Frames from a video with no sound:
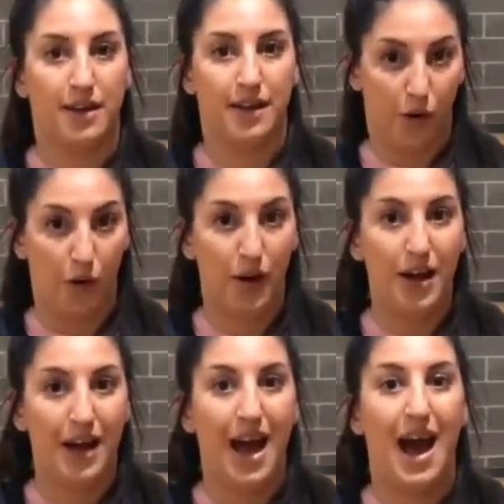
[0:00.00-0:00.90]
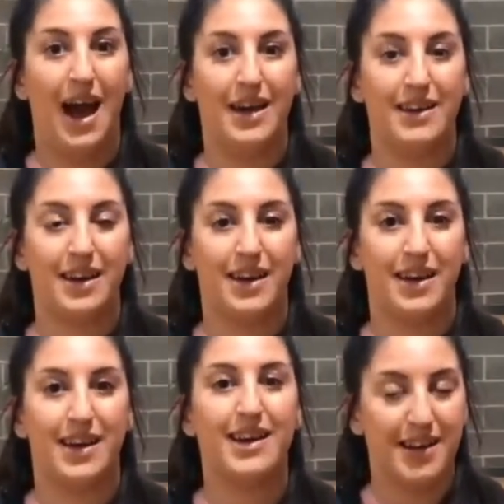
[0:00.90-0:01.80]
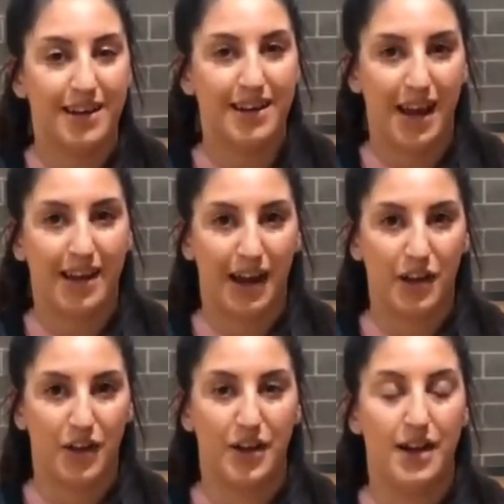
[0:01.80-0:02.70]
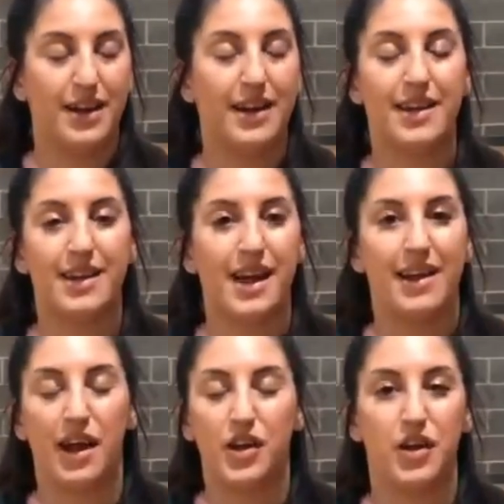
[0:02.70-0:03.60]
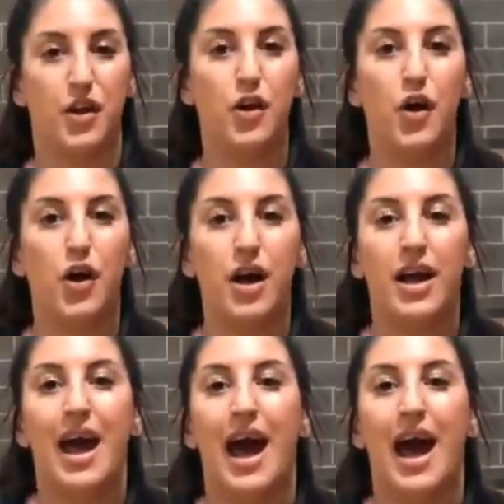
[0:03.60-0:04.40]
song and stick to that section and listen to that section a lot,